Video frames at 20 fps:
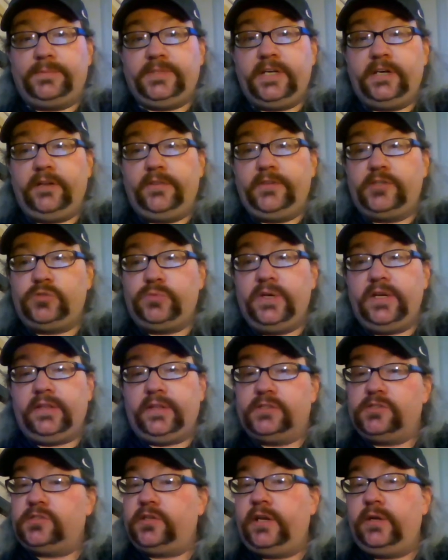update on this week, and
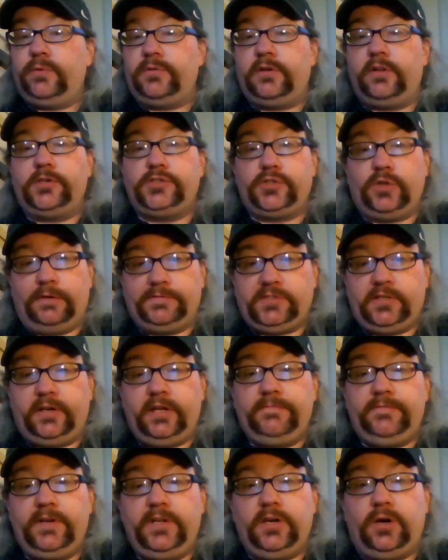then Sunday with another Show Off
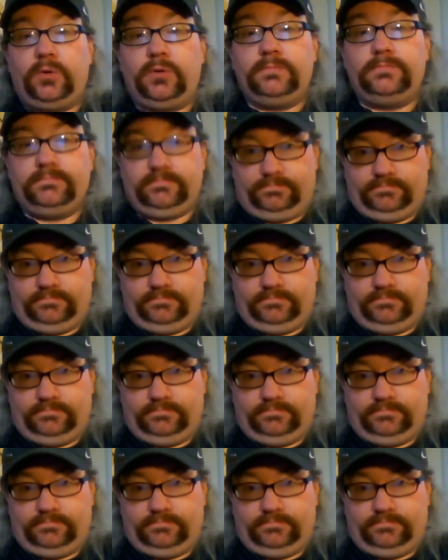Sunday video.